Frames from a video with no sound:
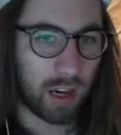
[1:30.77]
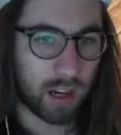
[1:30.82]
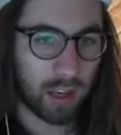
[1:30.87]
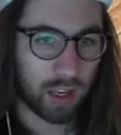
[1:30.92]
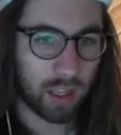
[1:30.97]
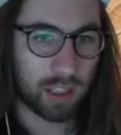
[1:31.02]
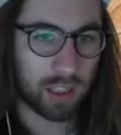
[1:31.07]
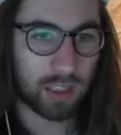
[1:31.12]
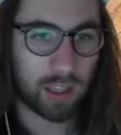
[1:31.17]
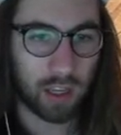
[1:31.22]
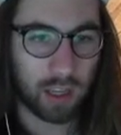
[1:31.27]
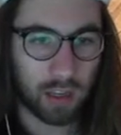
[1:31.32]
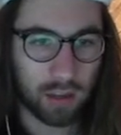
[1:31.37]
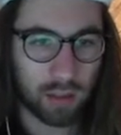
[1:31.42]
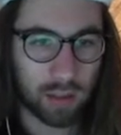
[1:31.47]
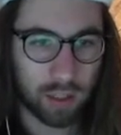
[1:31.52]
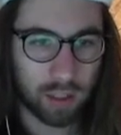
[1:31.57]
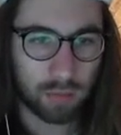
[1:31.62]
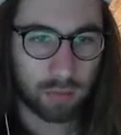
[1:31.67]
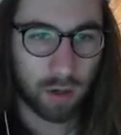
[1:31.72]
I guess
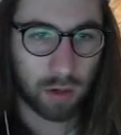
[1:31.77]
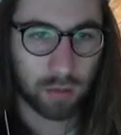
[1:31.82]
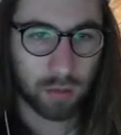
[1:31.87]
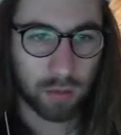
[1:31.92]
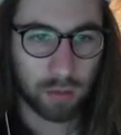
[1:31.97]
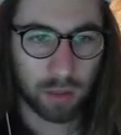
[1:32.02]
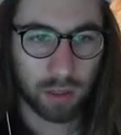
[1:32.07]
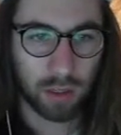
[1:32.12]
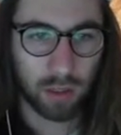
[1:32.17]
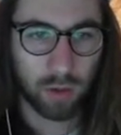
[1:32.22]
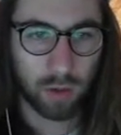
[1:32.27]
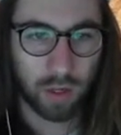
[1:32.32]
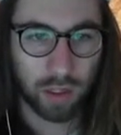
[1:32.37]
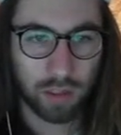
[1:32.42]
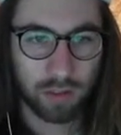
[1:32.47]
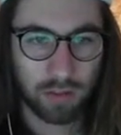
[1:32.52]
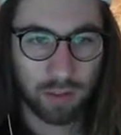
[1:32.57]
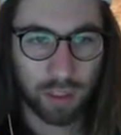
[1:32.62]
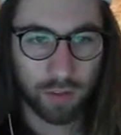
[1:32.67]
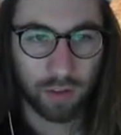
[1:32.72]
it's probably
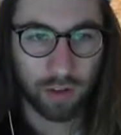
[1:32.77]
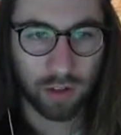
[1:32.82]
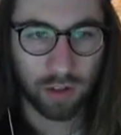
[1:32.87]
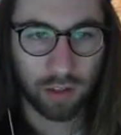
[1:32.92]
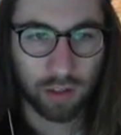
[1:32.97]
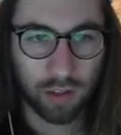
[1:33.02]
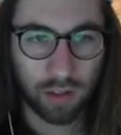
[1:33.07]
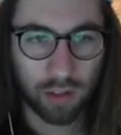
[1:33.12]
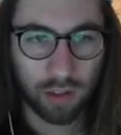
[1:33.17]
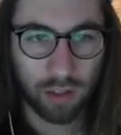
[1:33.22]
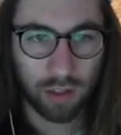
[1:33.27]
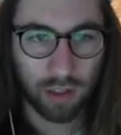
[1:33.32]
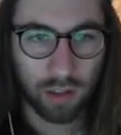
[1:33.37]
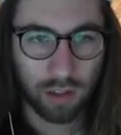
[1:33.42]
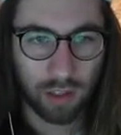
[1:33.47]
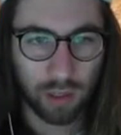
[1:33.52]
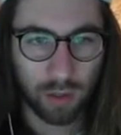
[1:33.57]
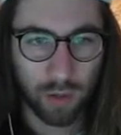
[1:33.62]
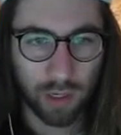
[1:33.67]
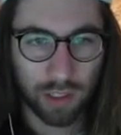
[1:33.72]
quite different in the
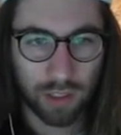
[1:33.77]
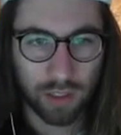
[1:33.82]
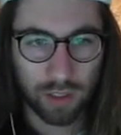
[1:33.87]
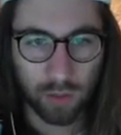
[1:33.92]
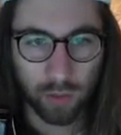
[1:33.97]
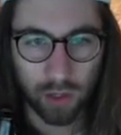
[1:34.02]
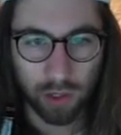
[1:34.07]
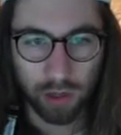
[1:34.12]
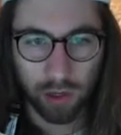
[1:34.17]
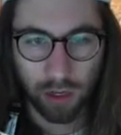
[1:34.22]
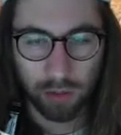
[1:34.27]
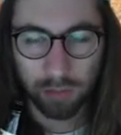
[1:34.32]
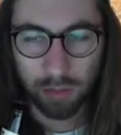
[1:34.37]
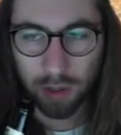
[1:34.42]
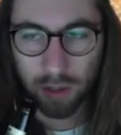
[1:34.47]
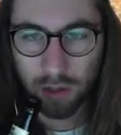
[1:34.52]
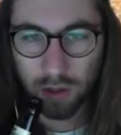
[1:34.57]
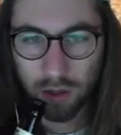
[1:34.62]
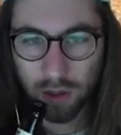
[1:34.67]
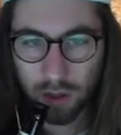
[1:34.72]
US and whatnot,
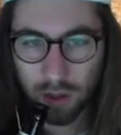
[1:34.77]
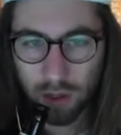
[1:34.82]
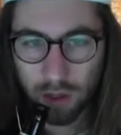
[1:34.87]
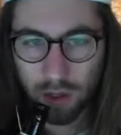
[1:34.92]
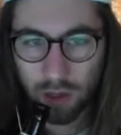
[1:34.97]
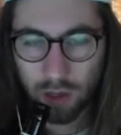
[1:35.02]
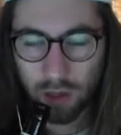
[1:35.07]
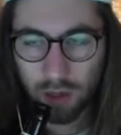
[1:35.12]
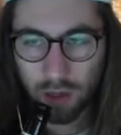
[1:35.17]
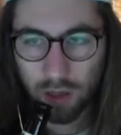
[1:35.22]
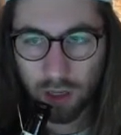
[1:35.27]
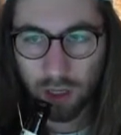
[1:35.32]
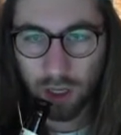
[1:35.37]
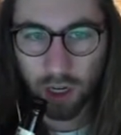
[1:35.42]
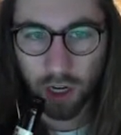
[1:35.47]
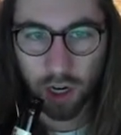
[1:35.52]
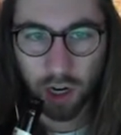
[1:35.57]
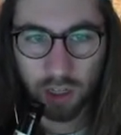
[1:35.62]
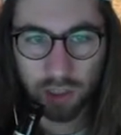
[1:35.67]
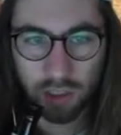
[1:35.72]
but
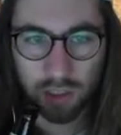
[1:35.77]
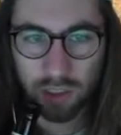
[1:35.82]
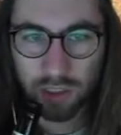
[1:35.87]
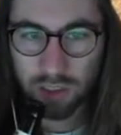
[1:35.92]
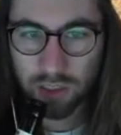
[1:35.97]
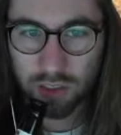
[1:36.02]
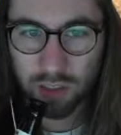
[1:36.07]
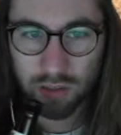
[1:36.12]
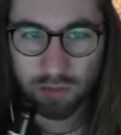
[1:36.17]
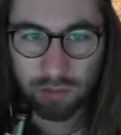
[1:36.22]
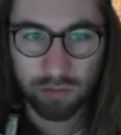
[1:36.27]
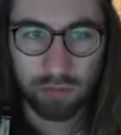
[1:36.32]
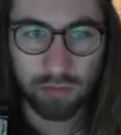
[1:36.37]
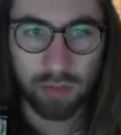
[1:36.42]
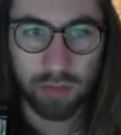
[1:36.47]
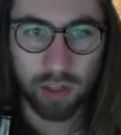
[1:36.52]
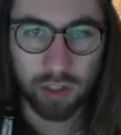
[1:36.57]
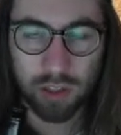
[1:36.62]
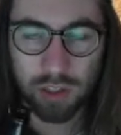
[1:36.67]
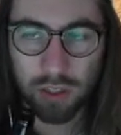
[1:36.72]
here at least
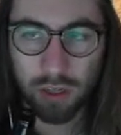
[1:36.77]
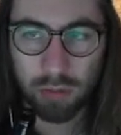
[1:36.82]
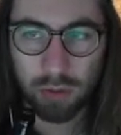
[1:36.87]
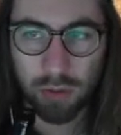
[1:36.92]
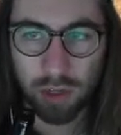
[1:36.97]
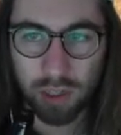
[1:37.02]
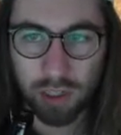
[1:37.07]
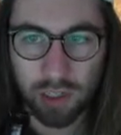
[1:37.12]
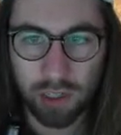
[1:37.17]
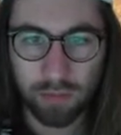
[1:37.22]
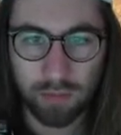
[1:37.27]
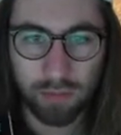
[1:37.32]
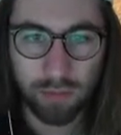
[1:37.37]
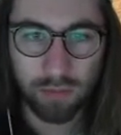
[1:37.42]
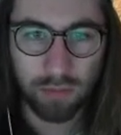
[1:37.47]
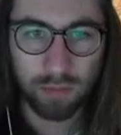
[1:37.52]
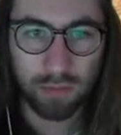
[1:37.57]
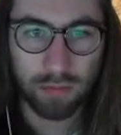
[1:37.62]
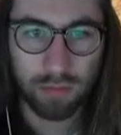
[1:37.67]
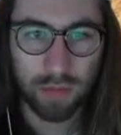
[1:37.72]
there's a pretty
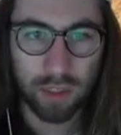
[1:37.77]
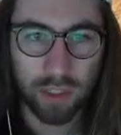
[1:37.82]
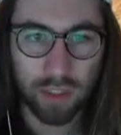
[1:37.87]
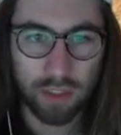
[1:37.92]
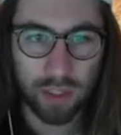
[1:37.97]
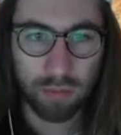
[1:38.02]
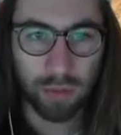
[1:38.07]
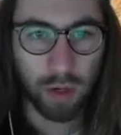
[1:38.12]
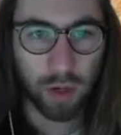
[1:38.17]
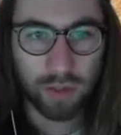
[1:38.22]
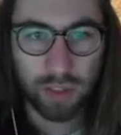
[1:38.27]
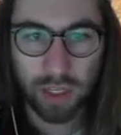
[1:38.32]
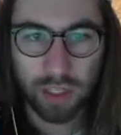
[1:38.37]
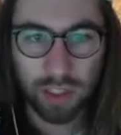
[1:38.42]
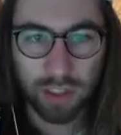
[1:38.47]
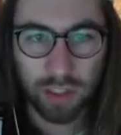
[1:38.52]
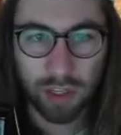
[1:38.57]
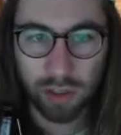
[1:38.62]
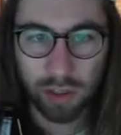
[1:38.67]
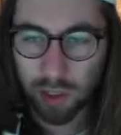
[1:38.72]
easy process
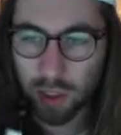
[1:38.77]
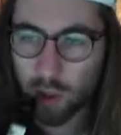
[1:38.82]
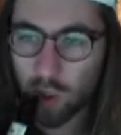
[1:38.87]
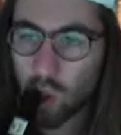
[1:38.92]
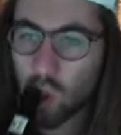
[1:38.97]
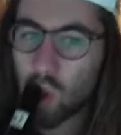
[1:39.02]
to do it.